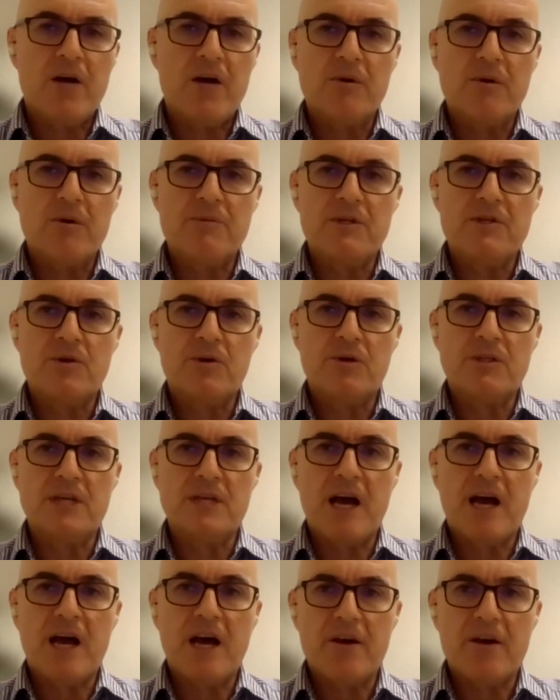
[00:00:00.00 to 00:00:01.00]
we've been talking
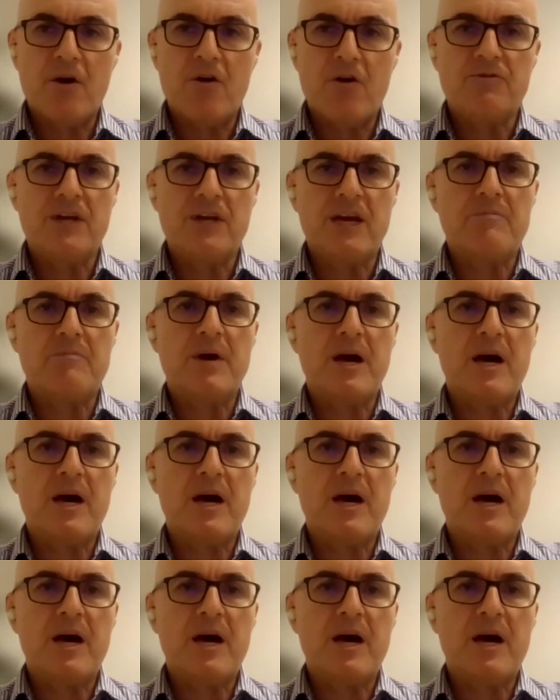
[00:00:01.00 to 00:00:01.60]
to other offtake